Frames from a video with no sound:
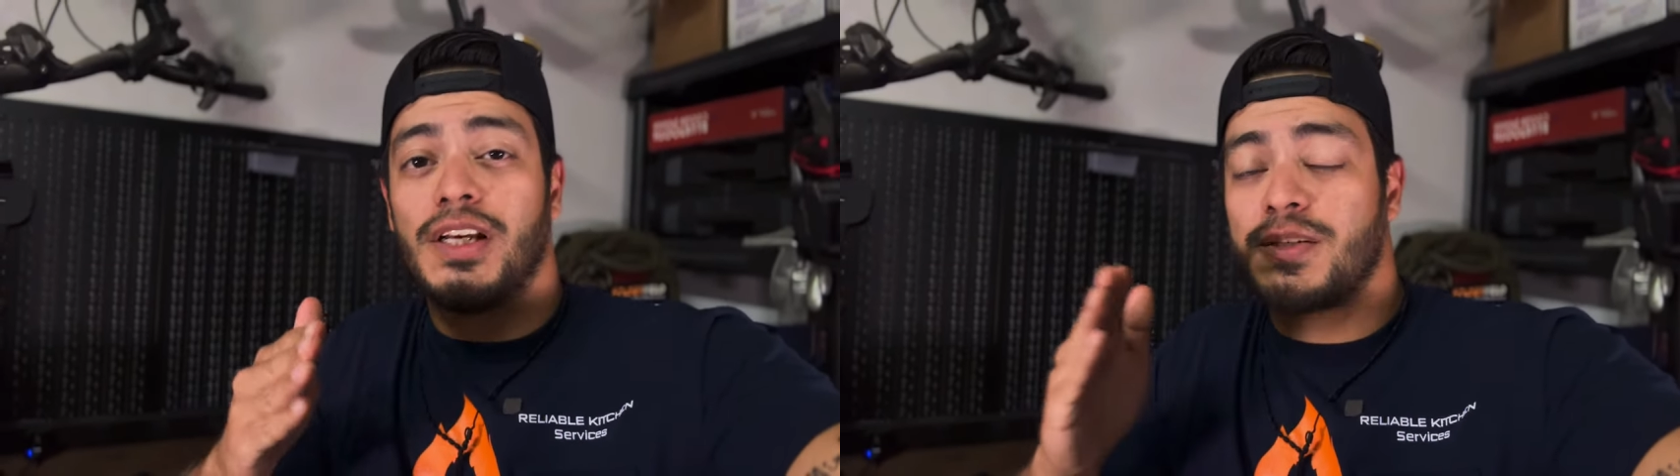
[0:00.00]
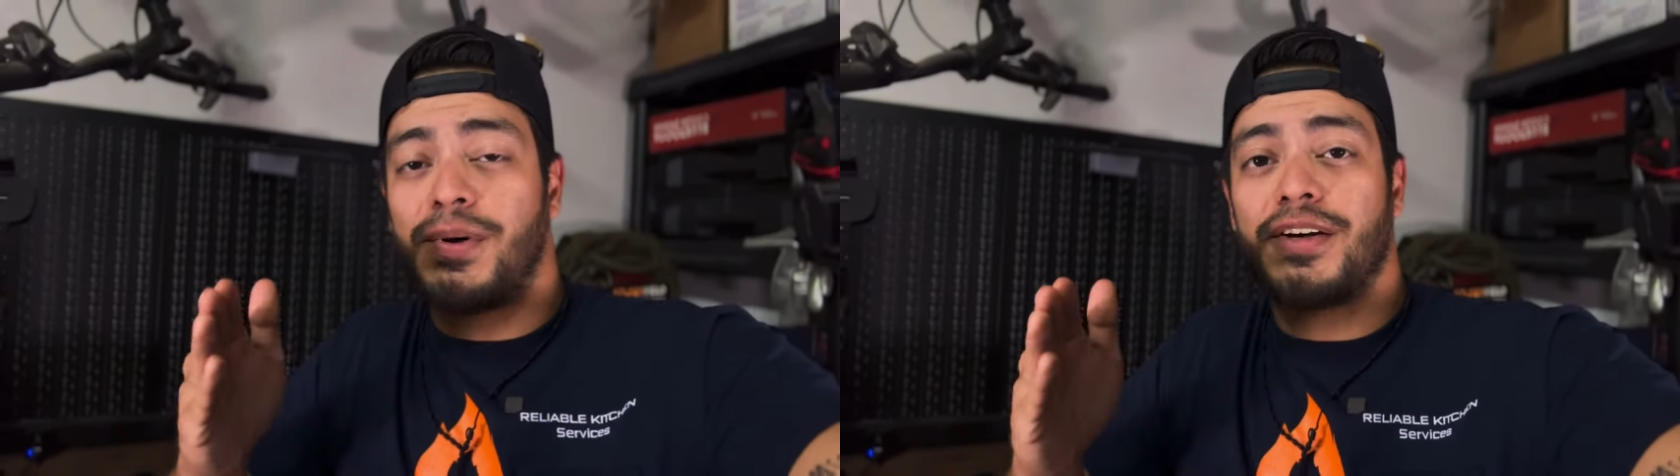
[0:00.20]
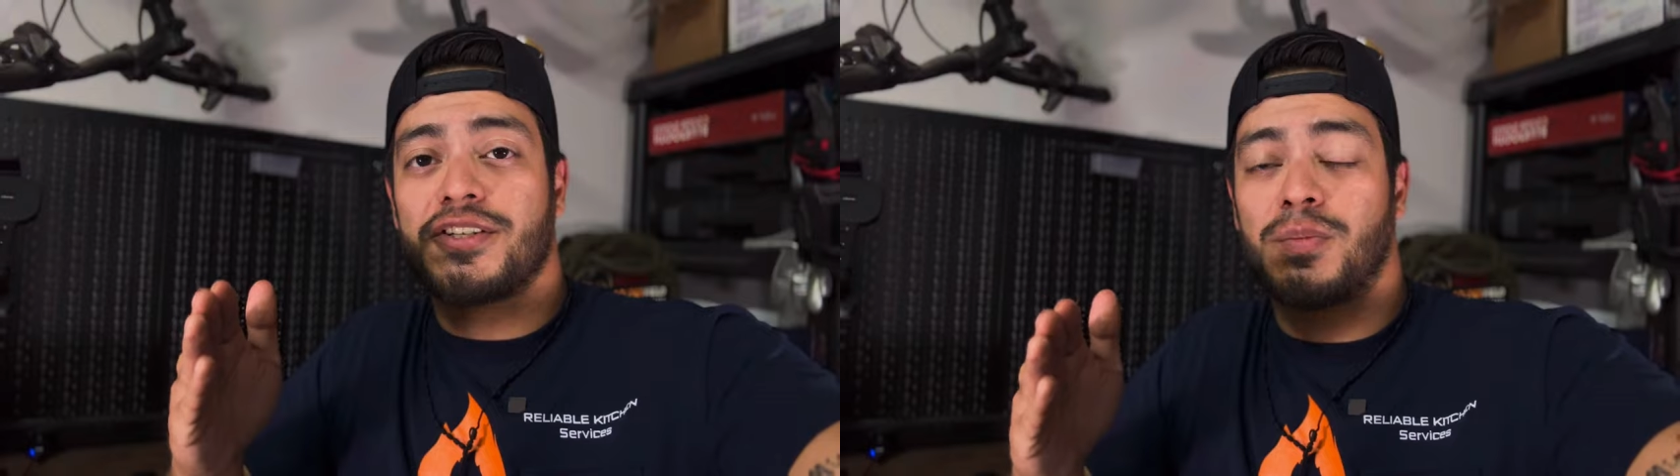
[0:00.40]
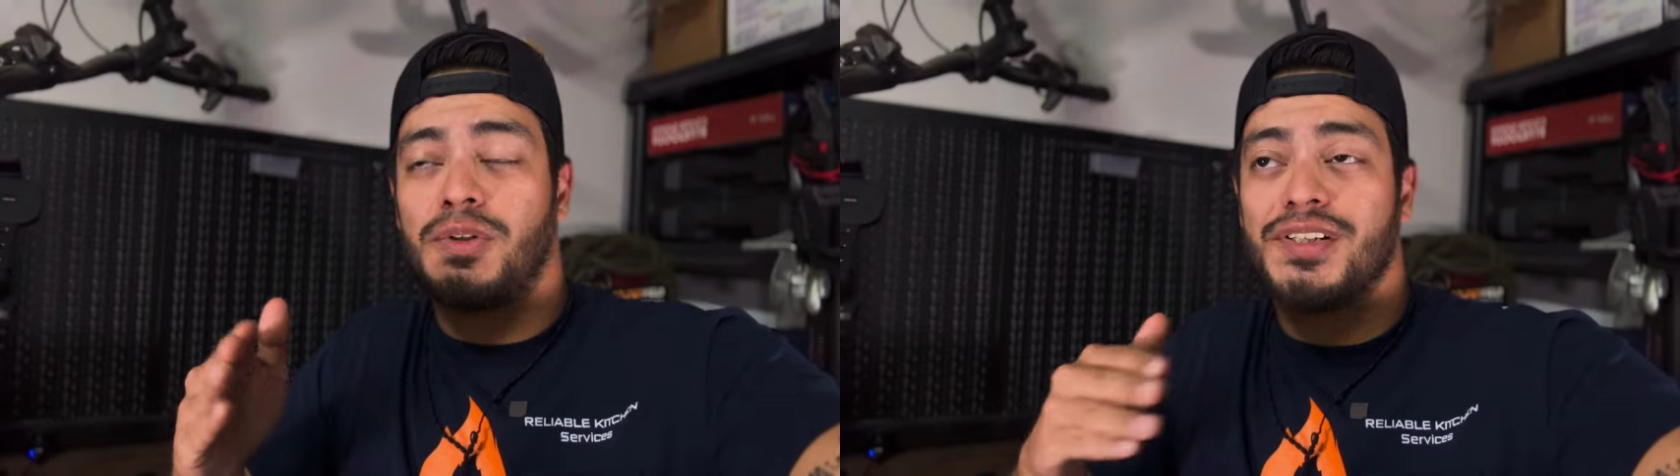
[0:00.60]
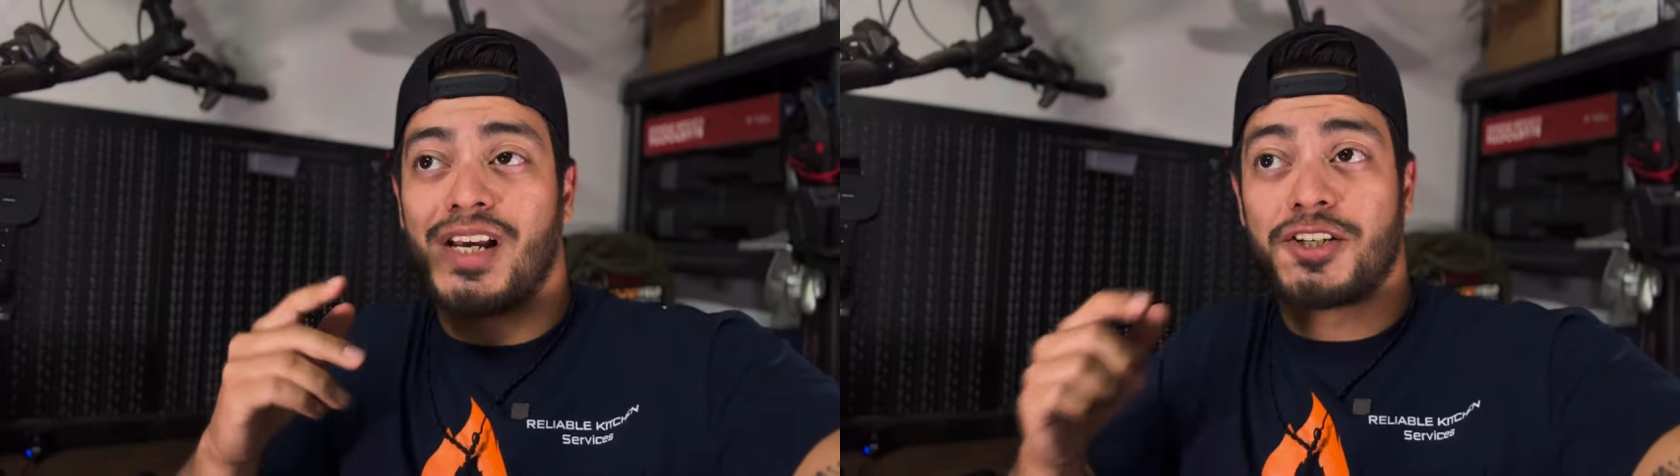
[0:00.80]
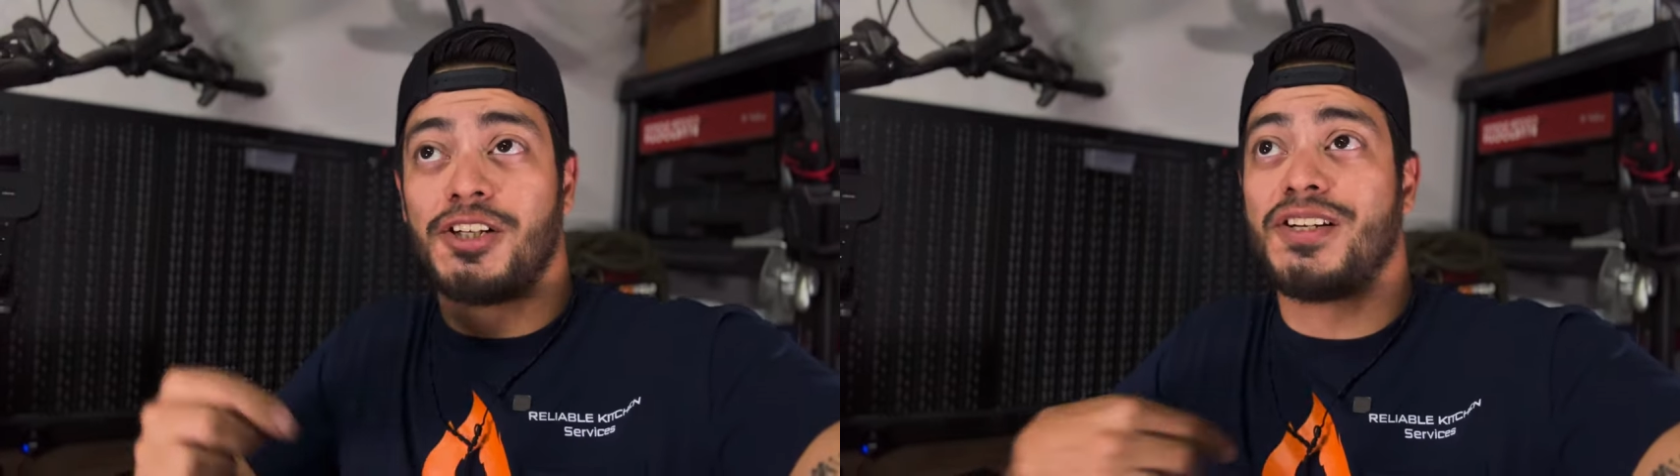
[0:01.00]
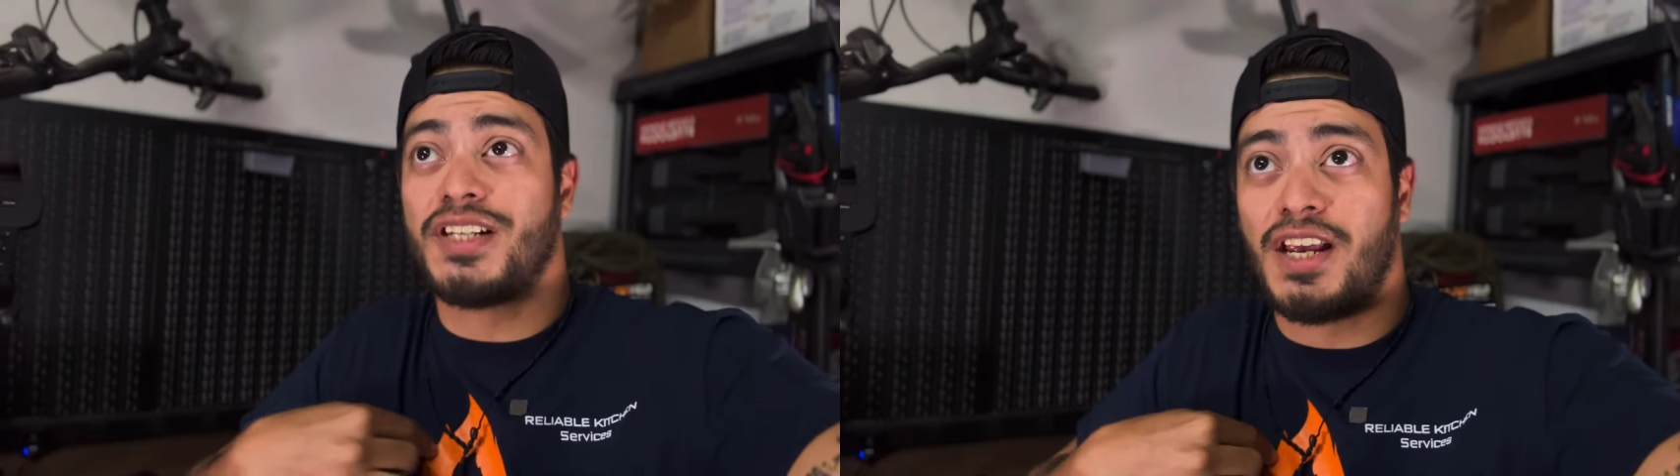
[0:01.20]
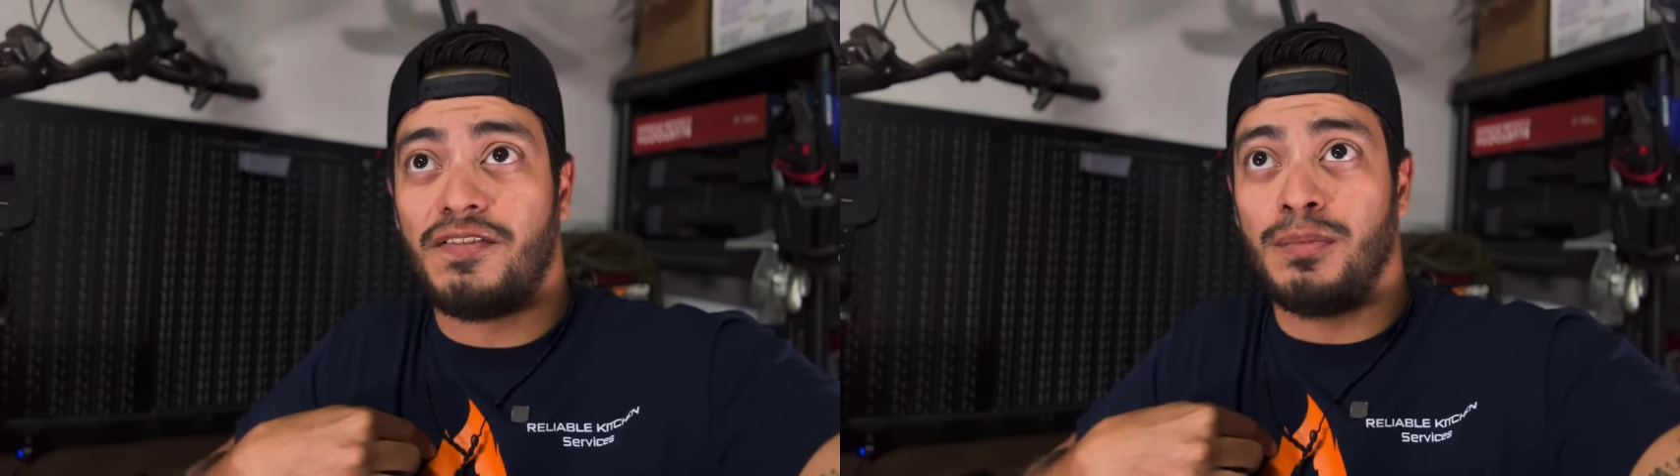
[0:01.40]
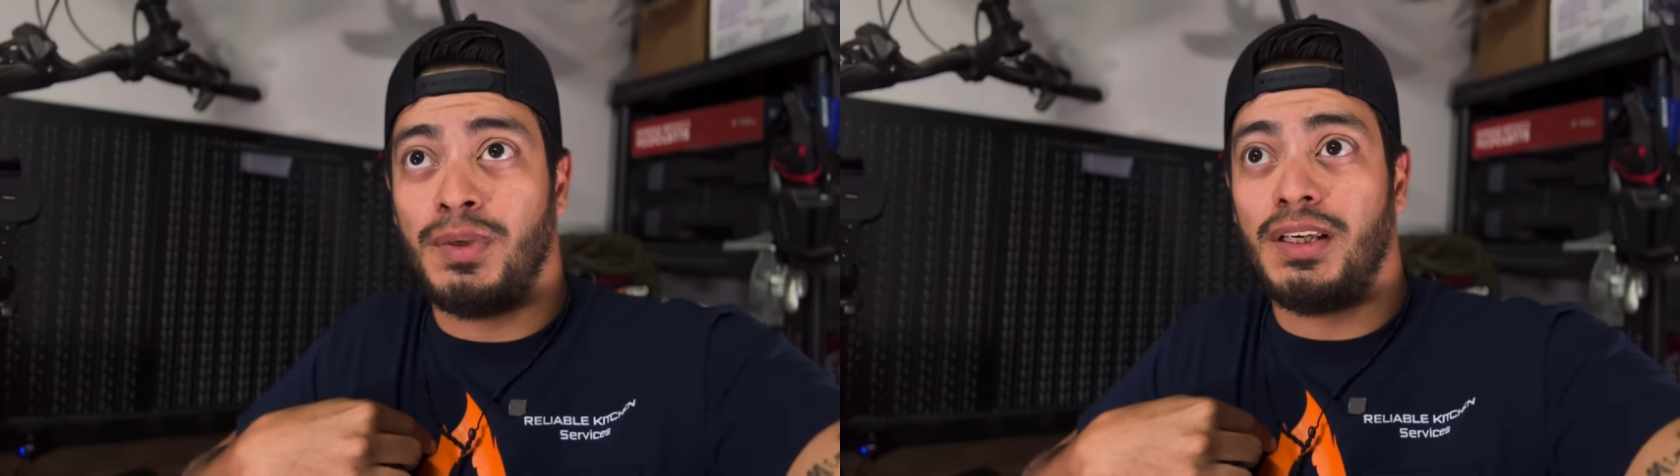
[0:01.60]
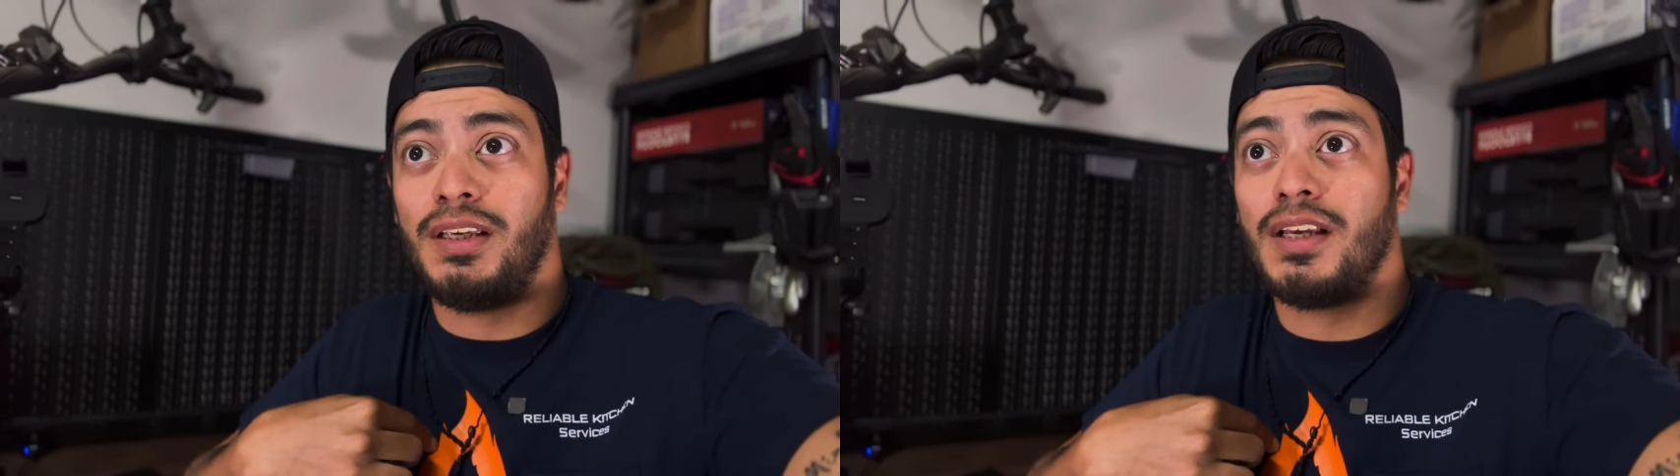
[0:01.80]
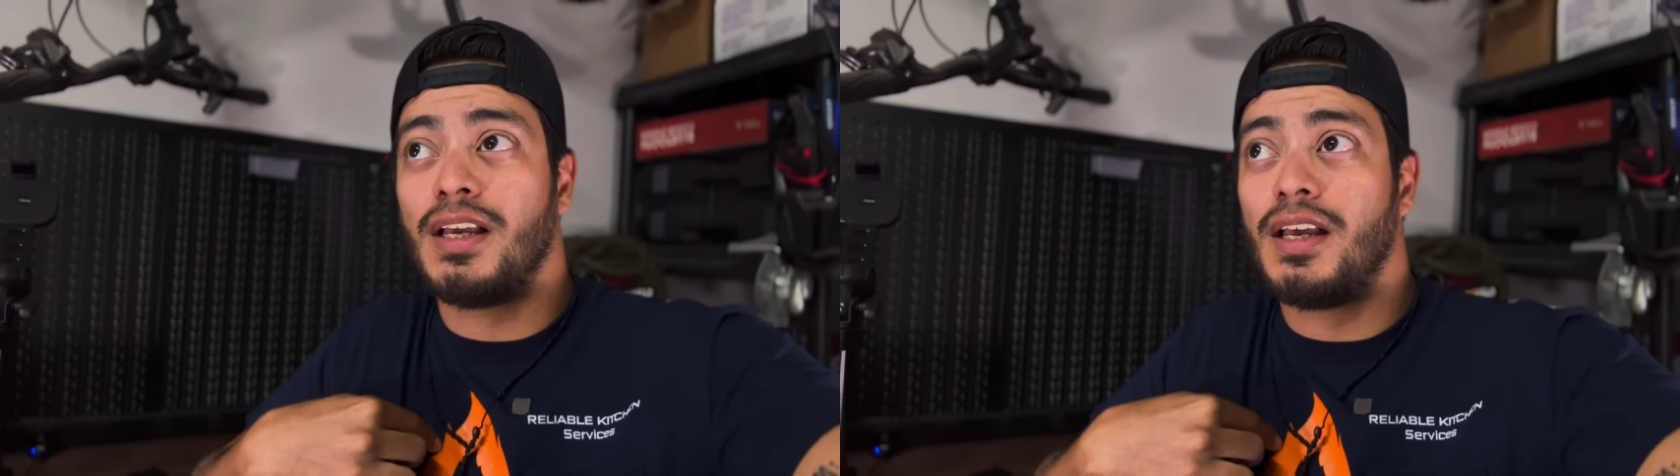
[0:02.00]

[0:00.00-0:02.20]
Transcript: That's possible. It's actually saved me